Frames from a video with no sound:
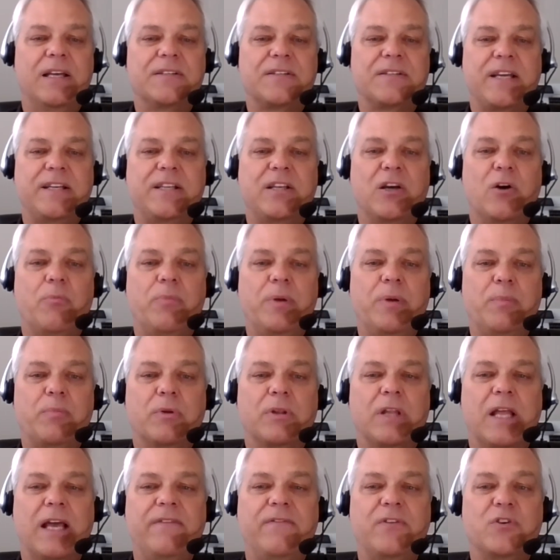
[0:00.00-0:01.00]
as I tell
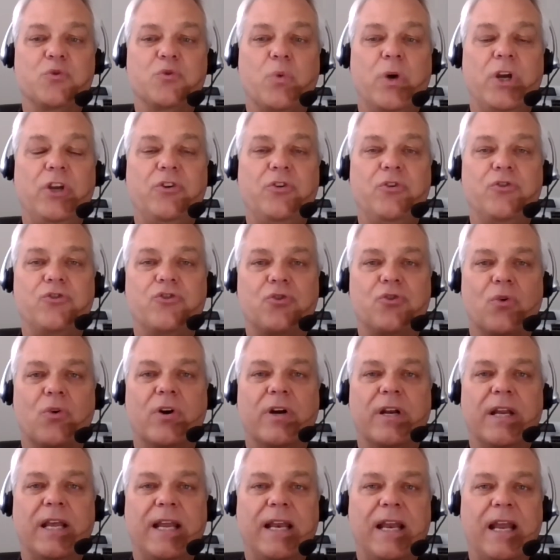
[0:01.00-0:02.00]
people, life is way too
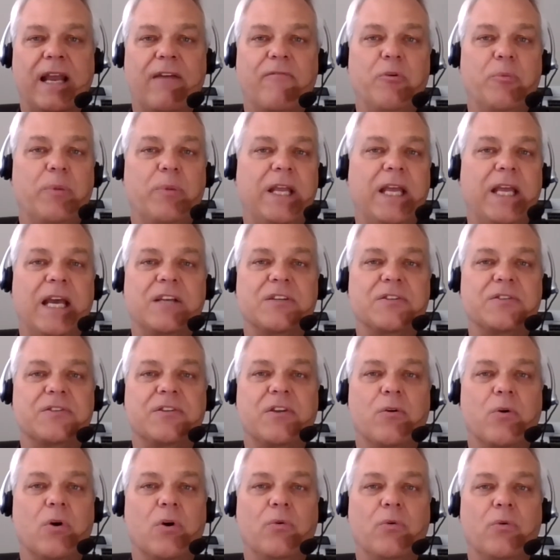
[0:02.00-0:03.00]
short and everybody has
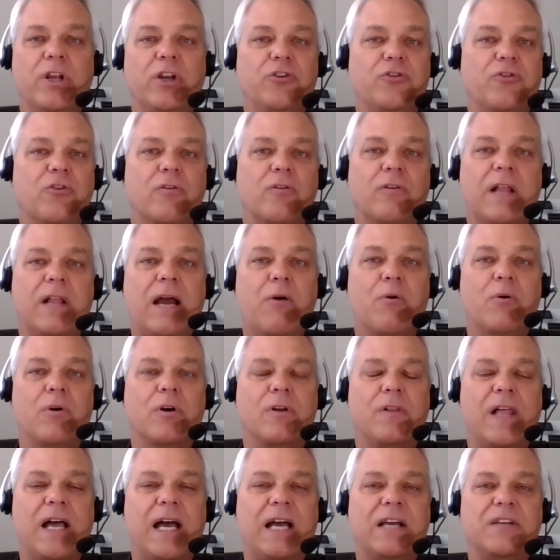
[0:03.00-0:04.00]
their own internal
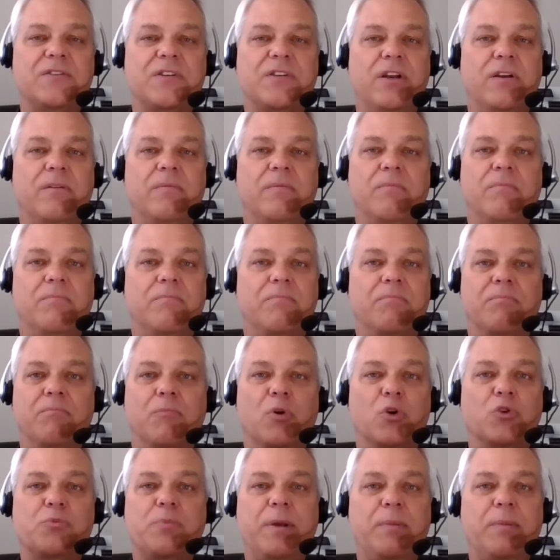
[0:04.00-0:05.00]
hourglass, and
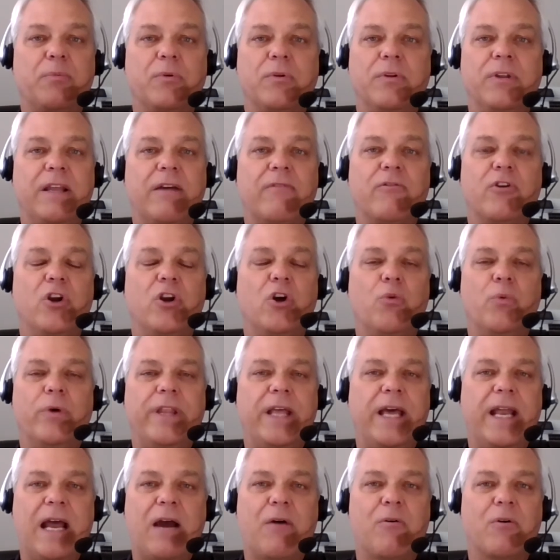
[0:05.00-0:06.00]
most people never know
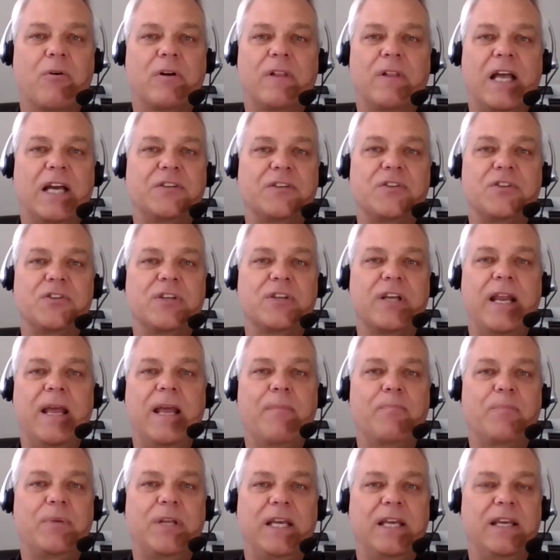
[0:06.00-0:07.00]
when that hourglass is going
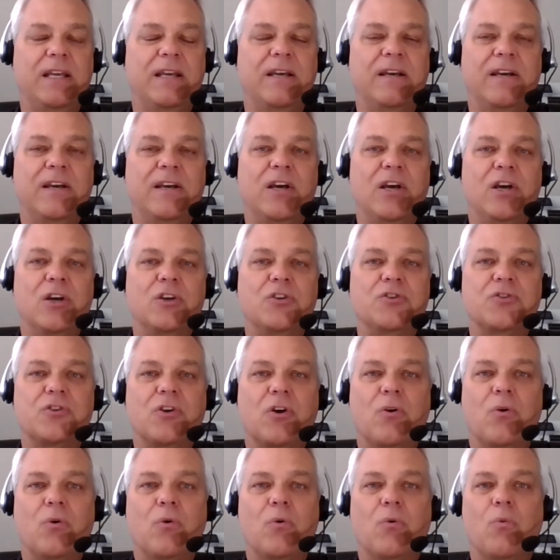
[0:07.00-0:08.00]
to empty.
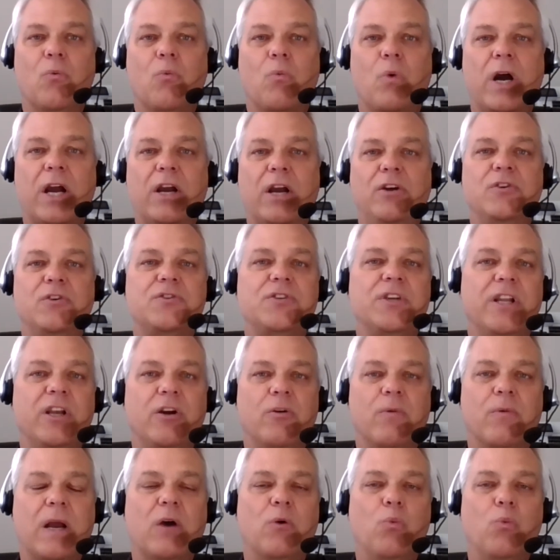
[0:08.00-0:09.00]
So why are you
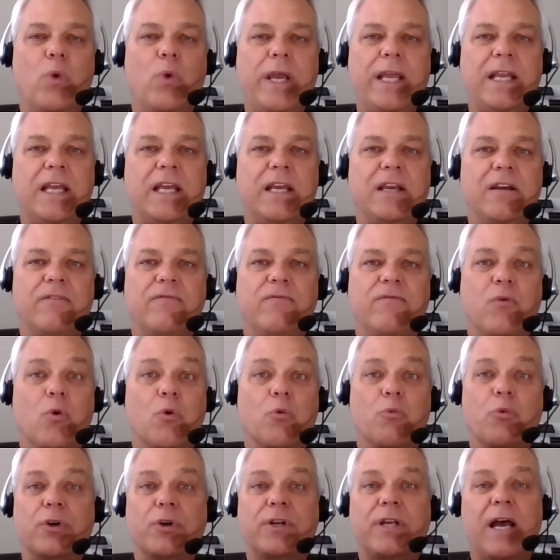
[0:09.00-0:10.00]
sitting around waiting
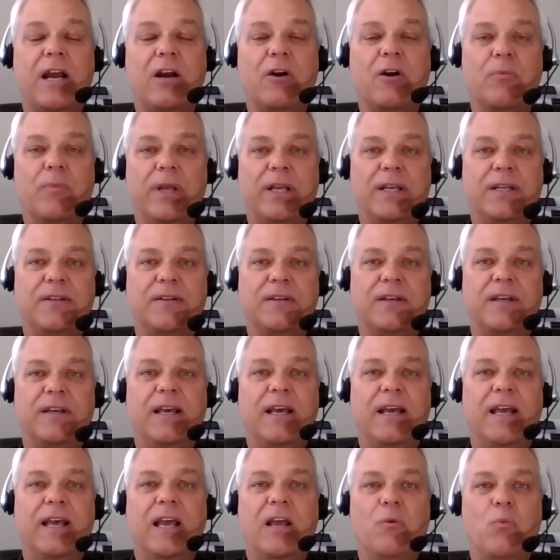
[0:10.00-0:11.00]
for retirement?
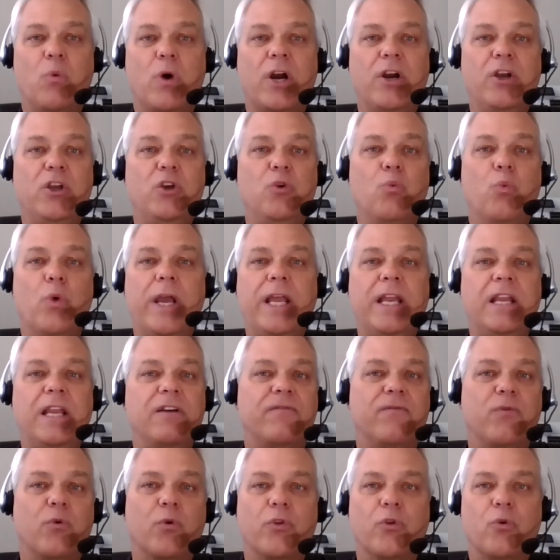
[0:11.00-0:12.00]
And why are you
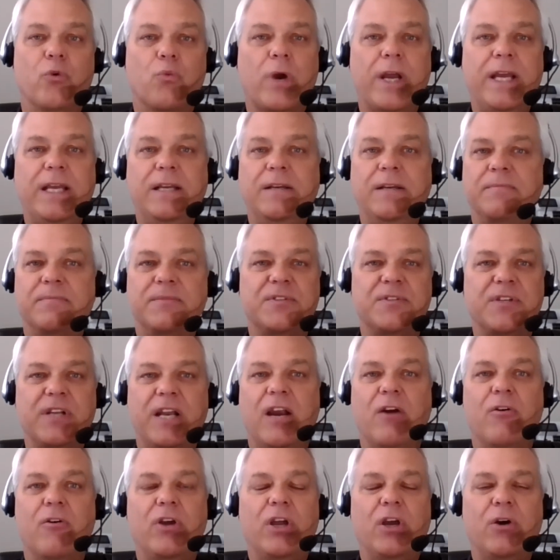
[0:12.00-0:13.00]
waiting for the right
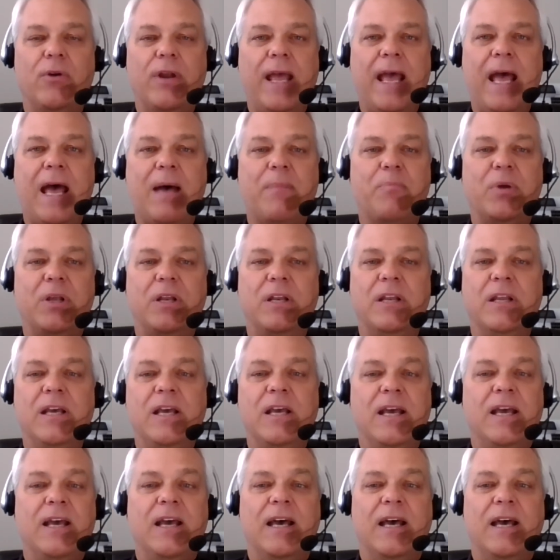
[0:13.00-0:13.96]
scenario to happen?